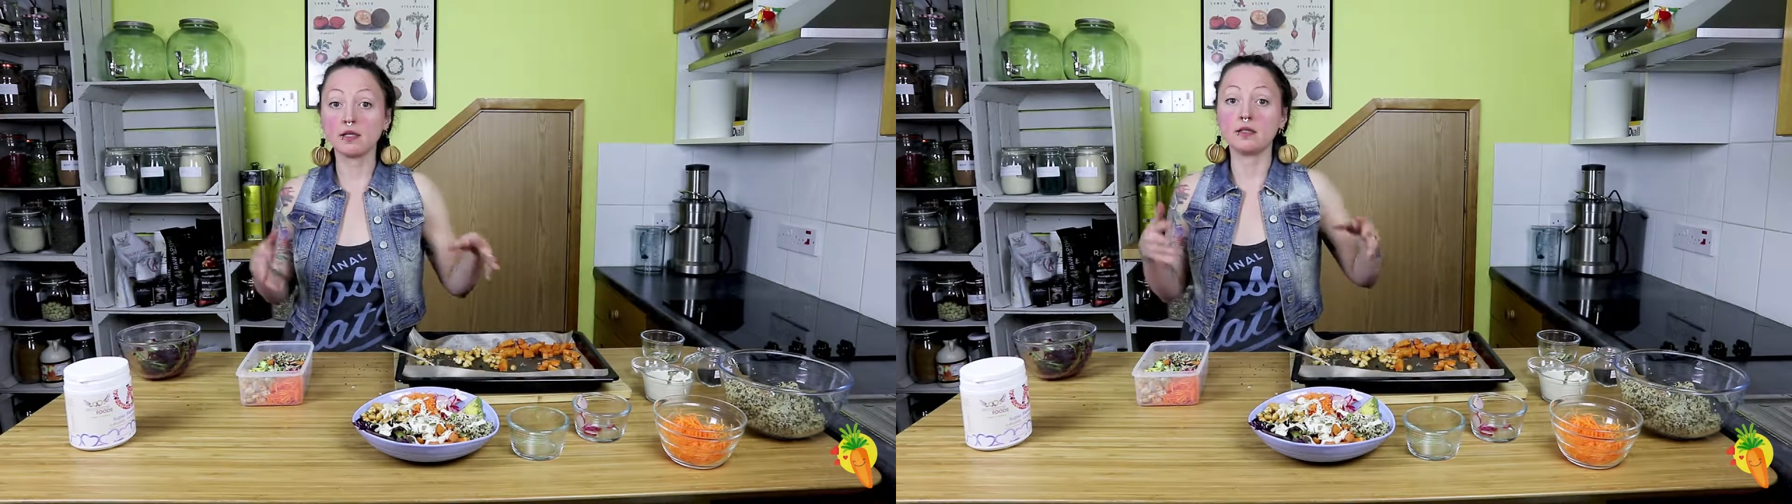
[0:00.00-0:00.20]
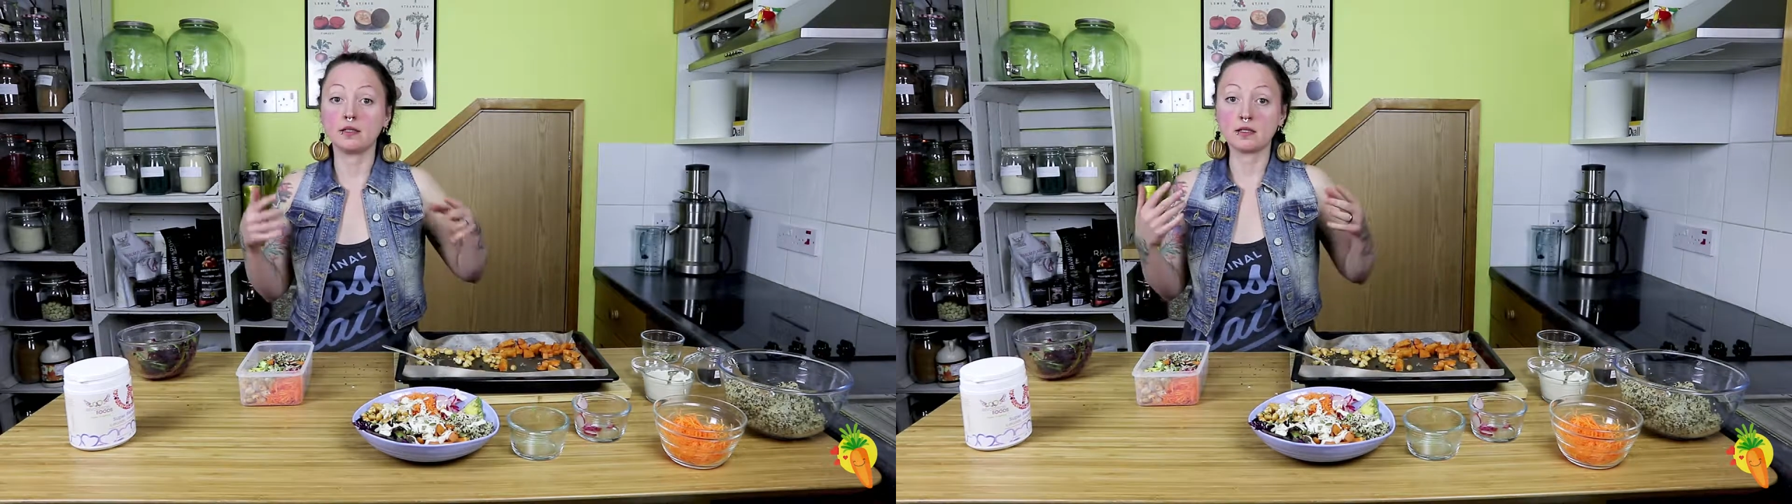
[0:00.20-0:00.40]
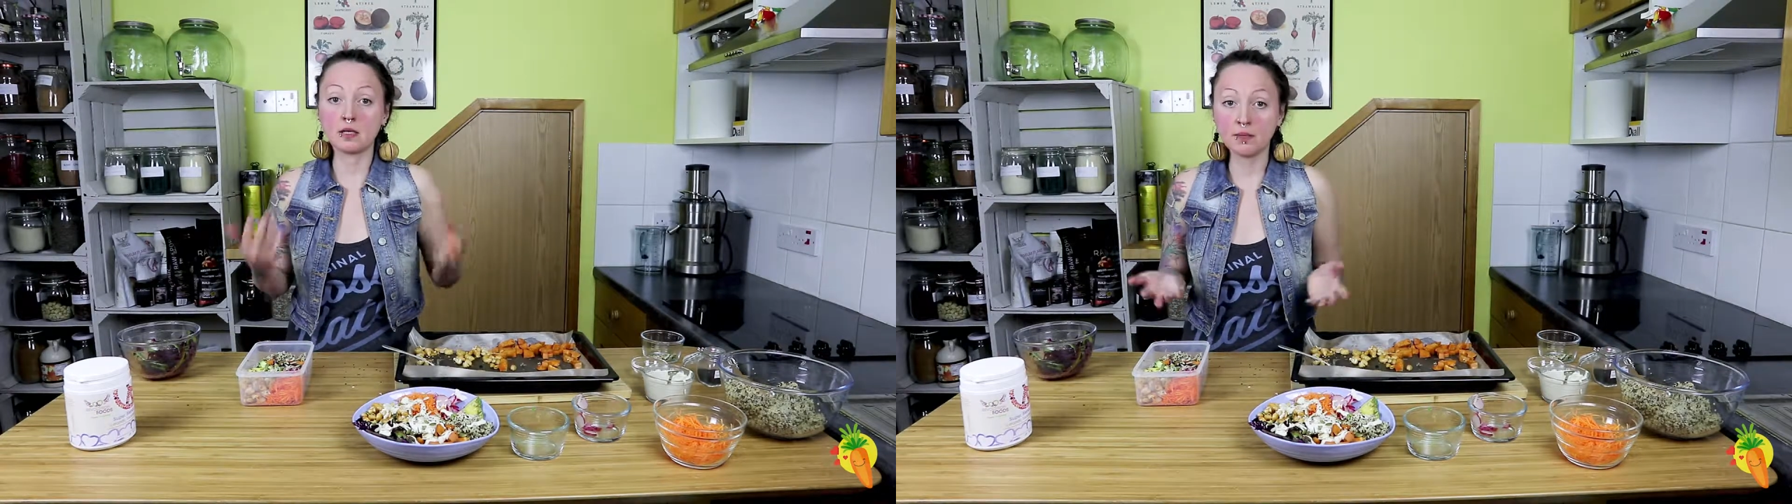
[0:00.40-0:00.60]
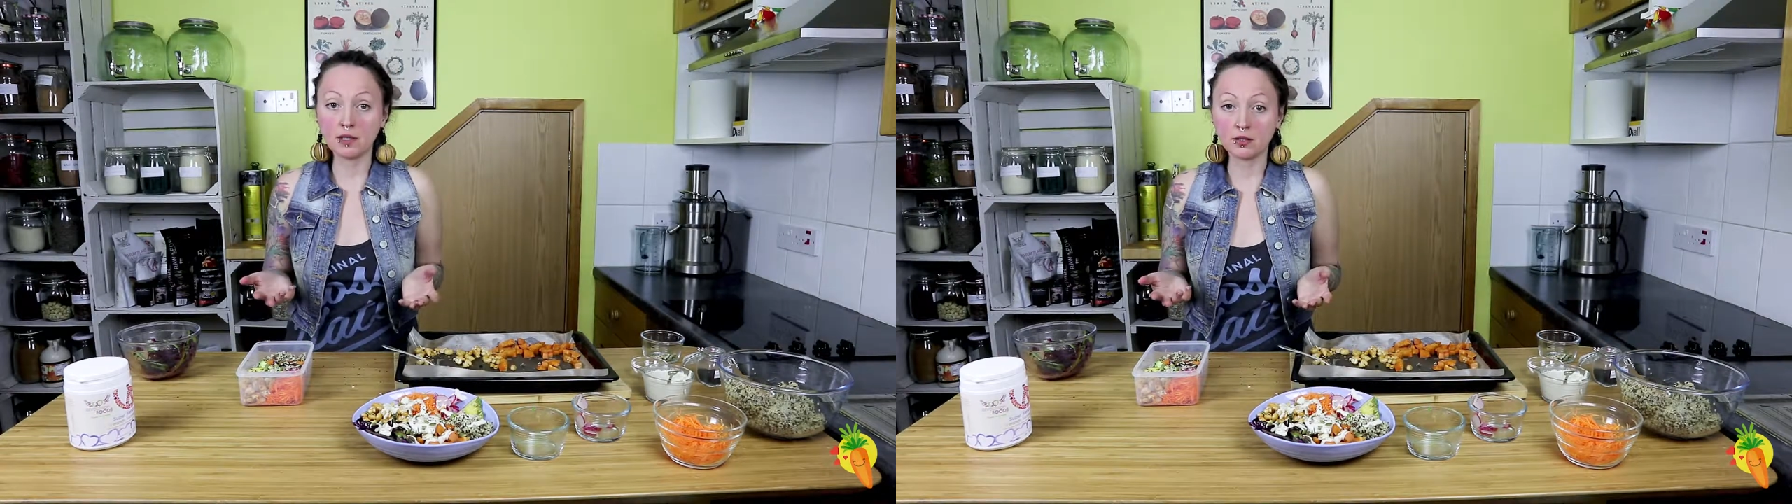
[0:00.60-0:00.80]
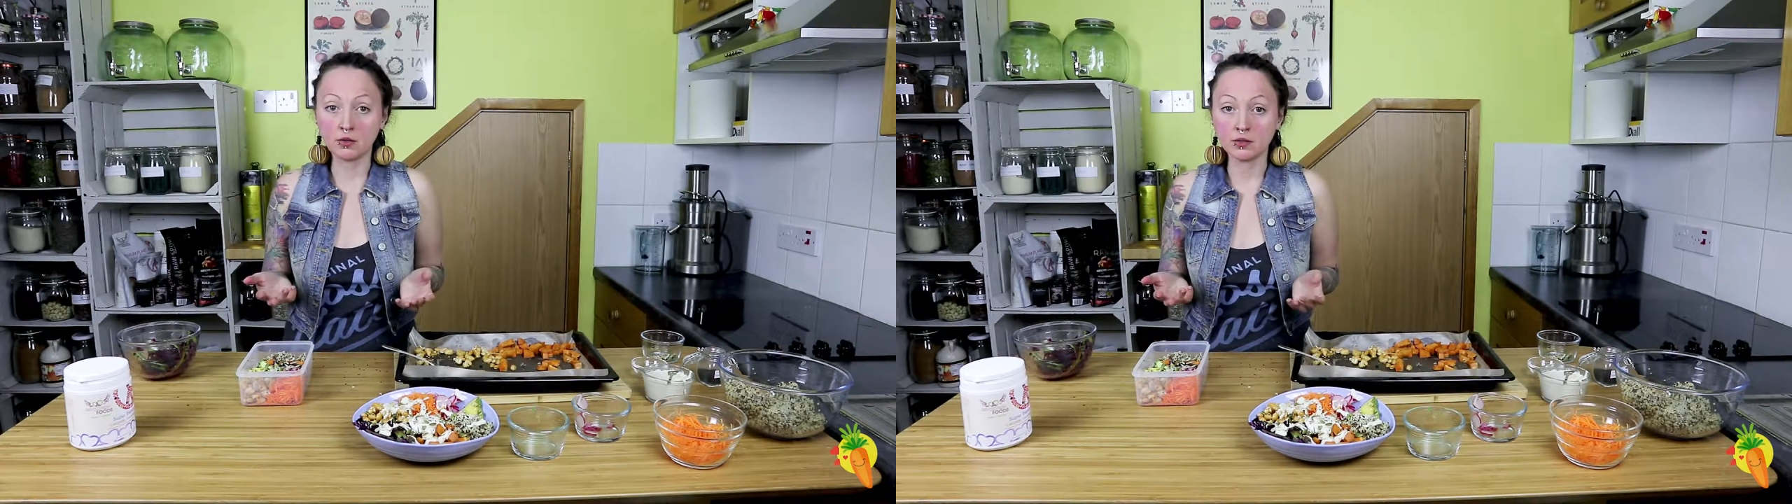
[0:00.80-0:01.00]
in the
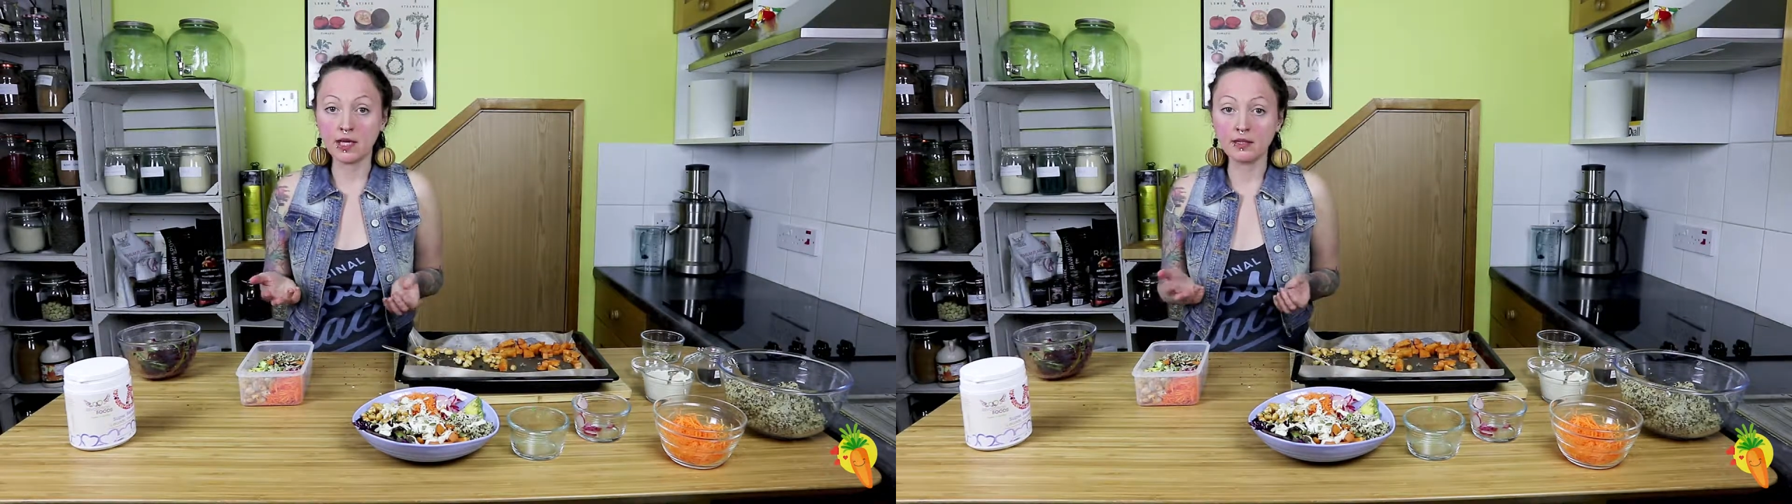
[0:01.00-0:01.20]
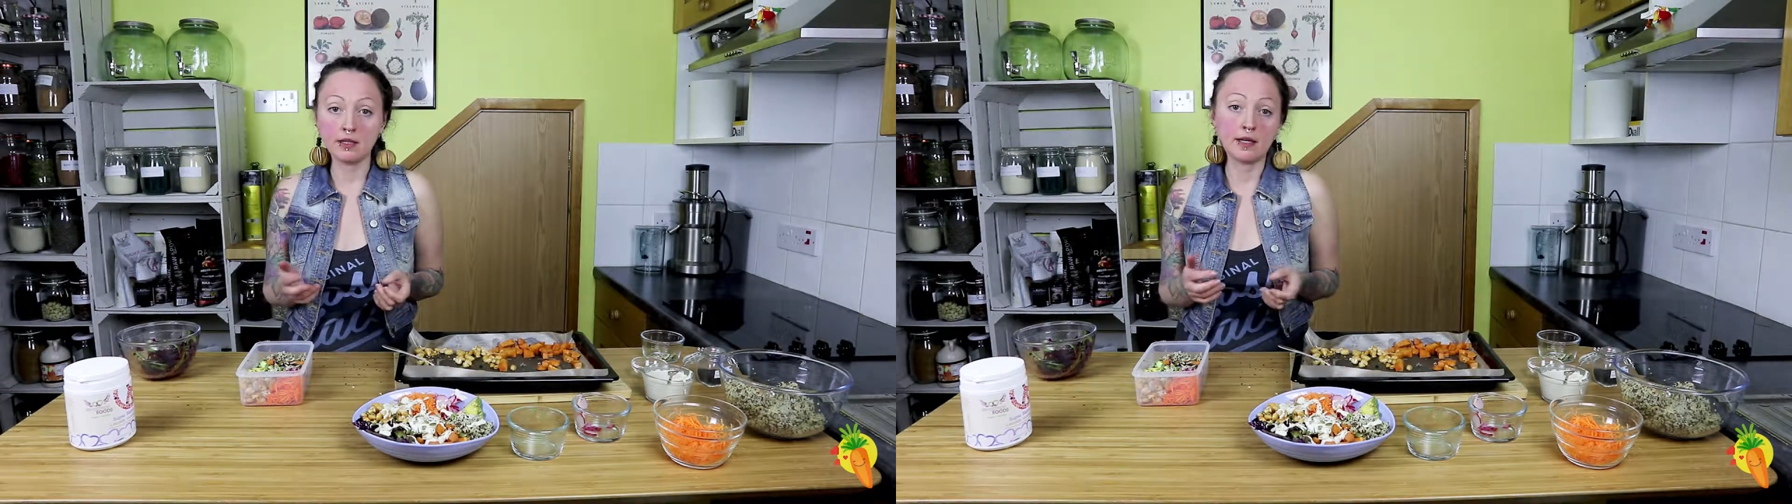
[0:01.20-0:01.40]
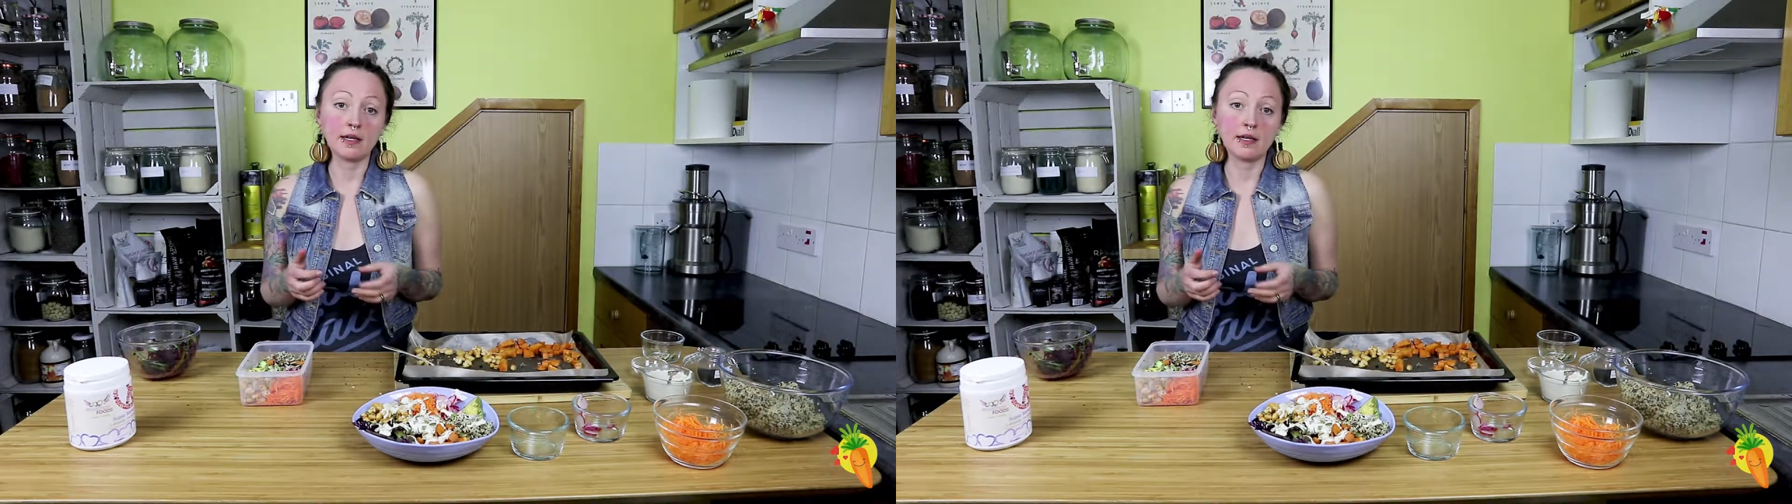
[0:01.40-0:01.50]
separate container